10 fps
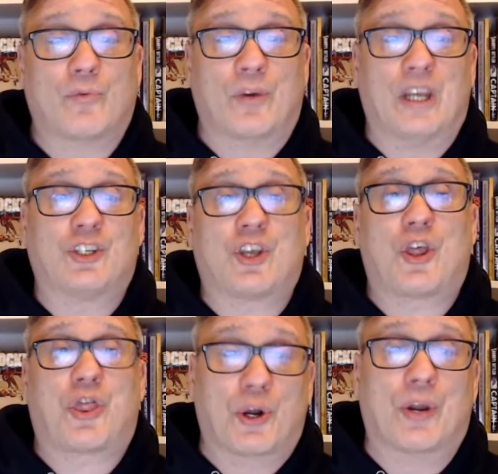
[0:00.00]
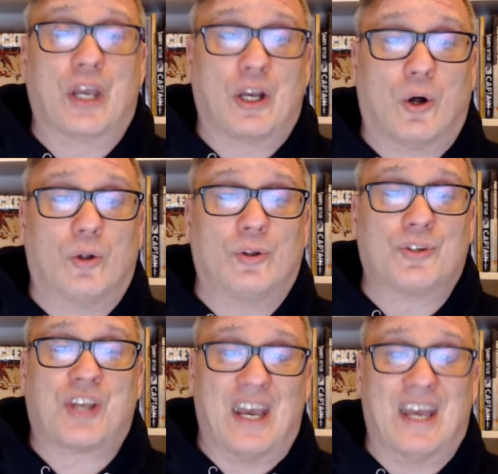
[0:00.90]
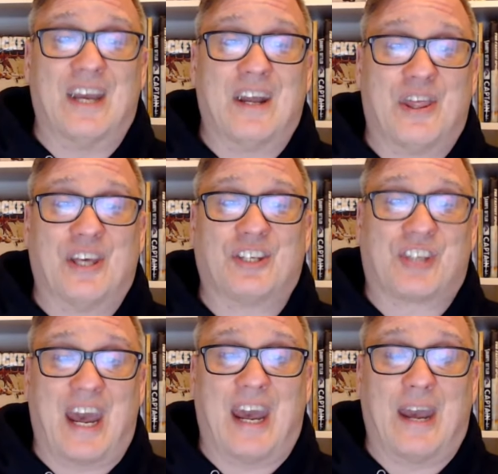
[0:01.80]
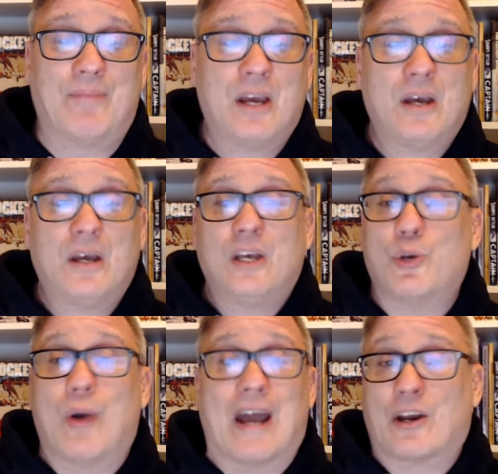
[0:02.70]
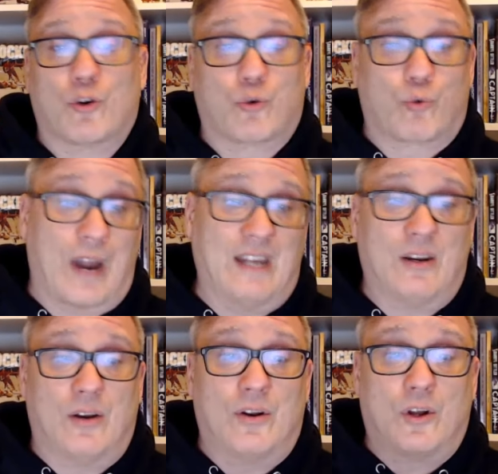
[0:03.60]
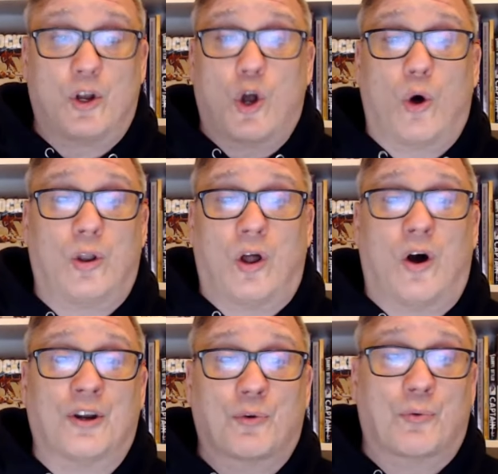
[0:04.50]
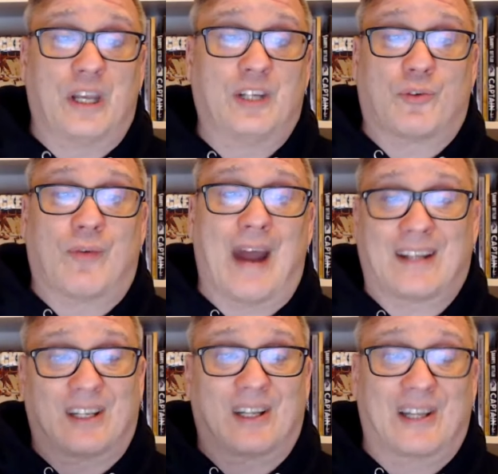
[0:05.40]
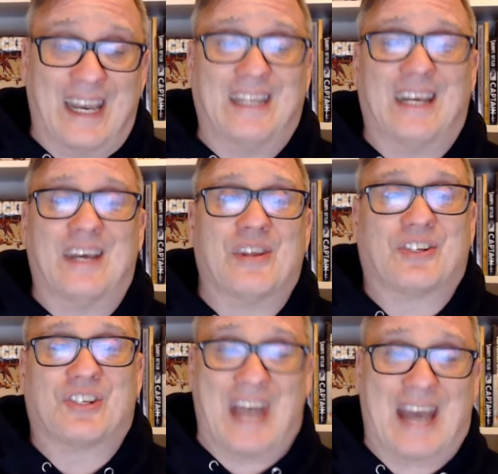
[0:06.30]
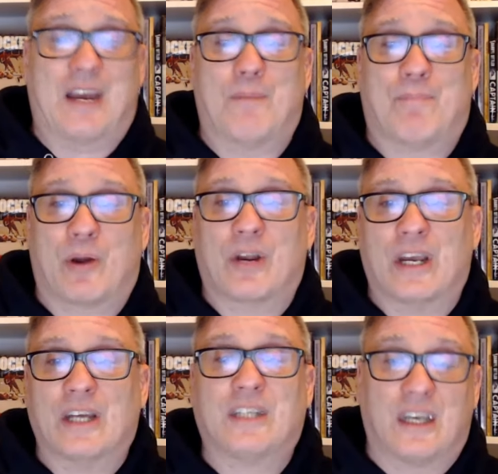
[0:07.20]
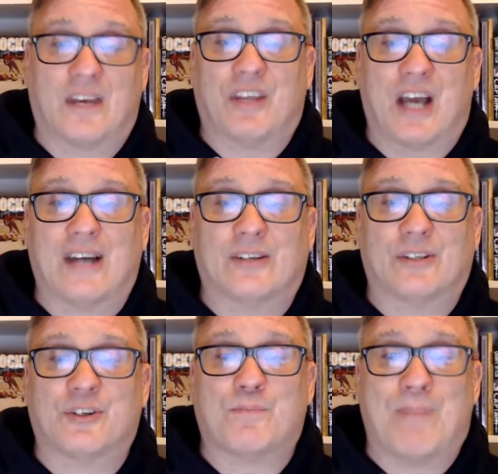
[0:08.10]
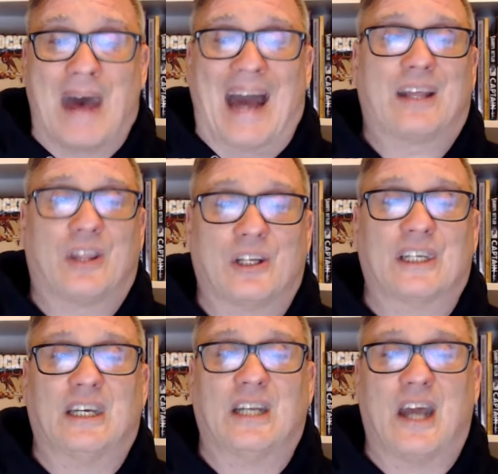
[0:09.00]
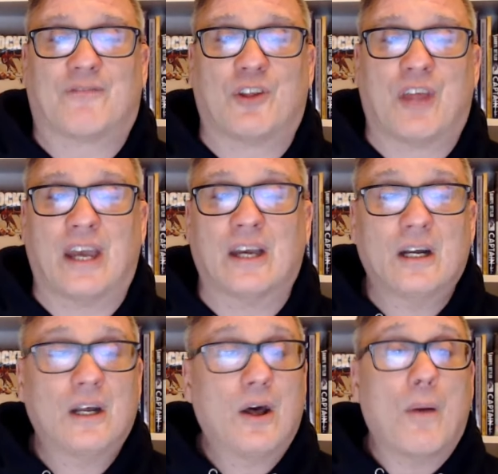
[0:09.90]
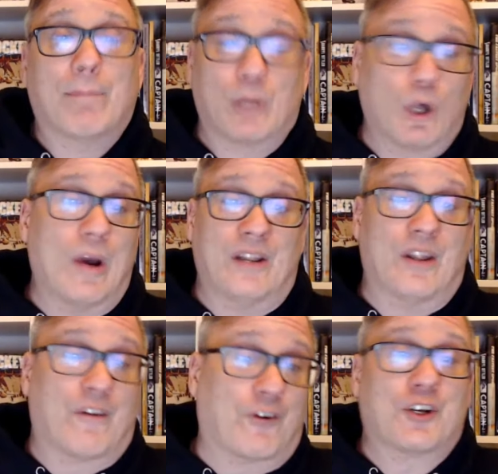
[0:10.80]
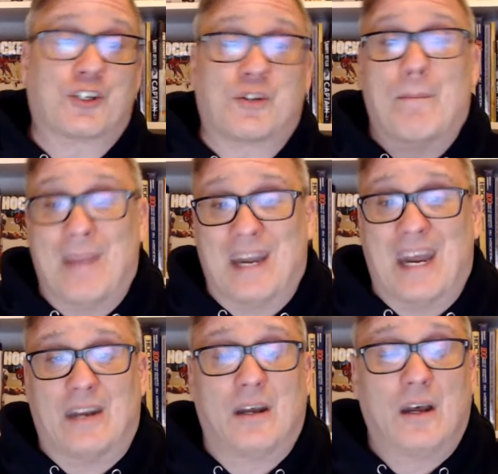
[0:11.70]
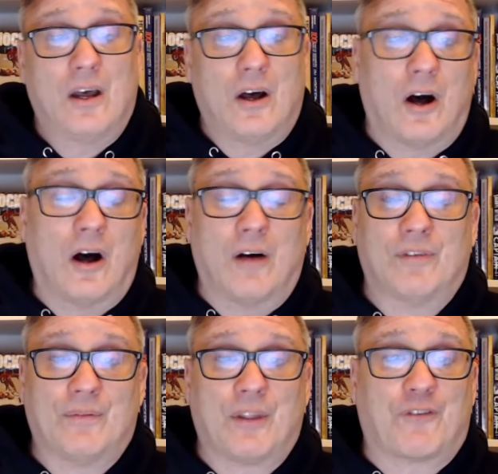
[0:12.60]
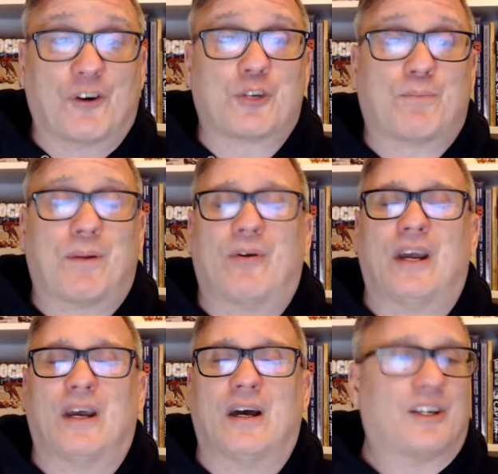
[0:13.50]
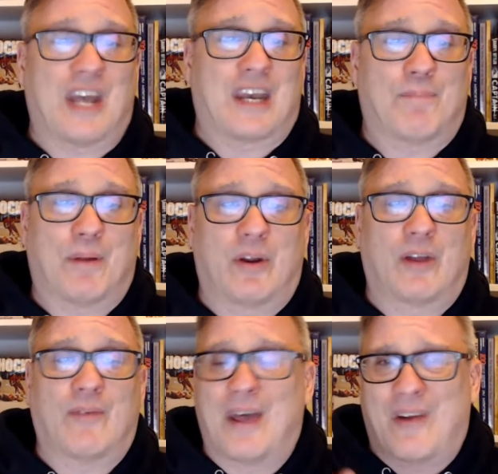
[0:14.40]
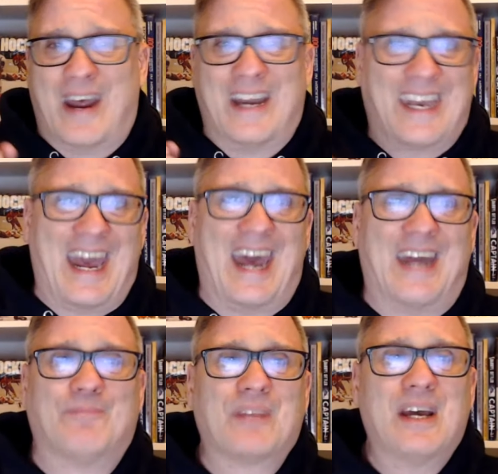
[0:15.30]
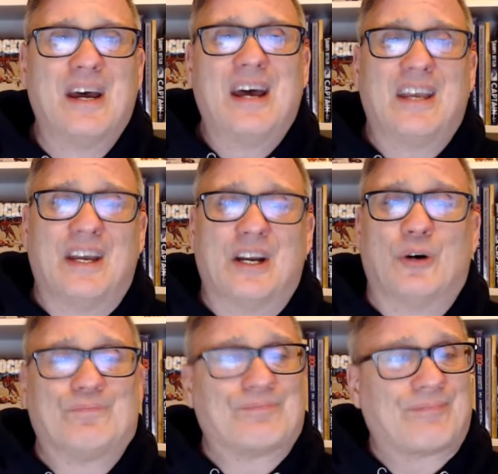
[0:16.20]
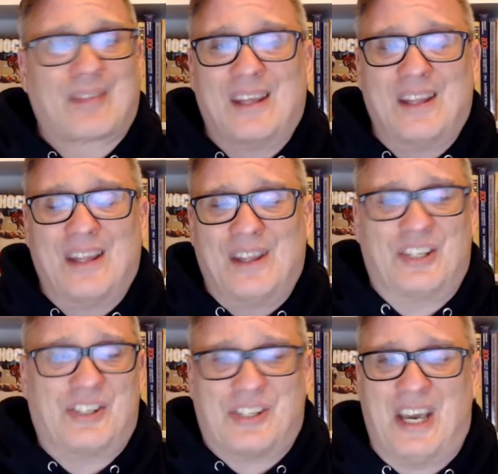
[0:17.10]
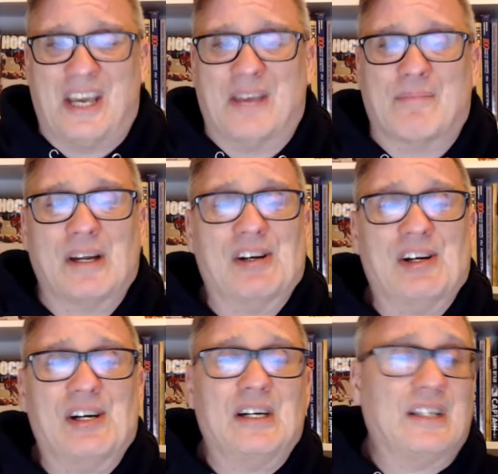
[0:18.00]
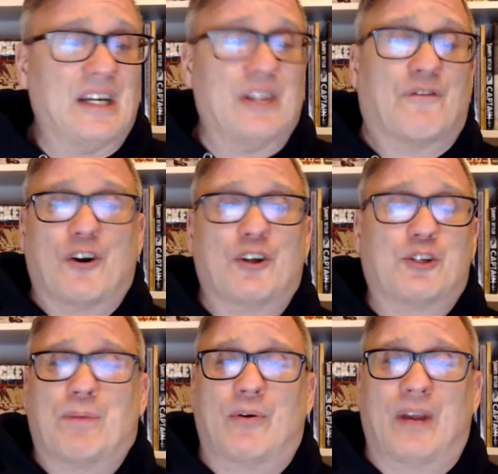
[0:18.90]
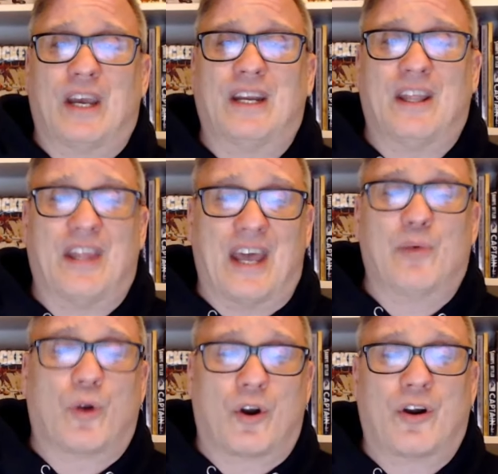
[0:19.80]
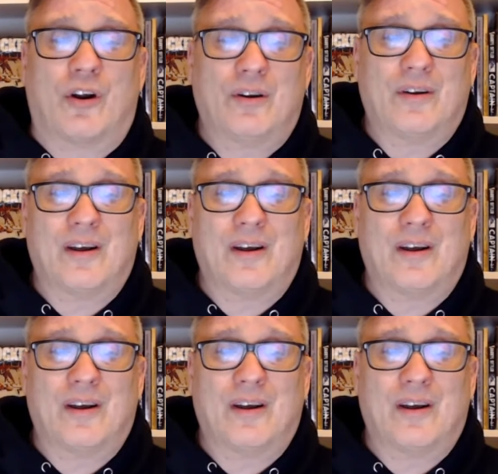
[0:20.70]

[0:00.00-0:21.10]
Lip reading: reached 30 goals in this game. You had a great goal on a redirect late in the second period to give the Islanders back the lead after they blew it in the first minute of the first period, second period. And again, you know, this team in the first period, they were